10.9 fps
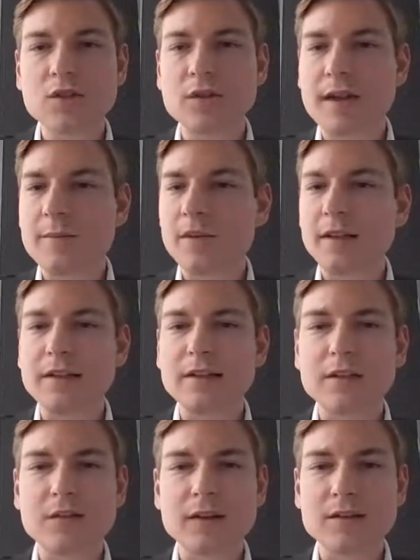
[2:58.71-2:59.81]
to the M&A lead
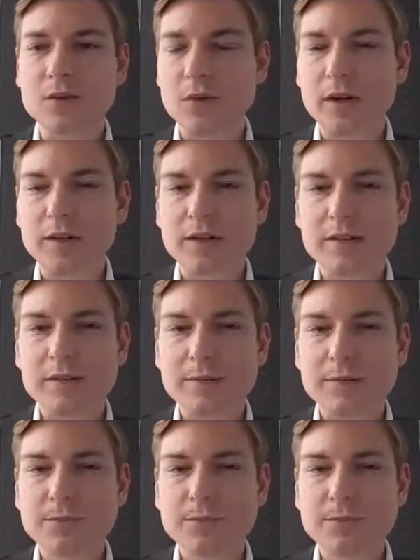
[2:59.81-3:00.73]
advisory practice.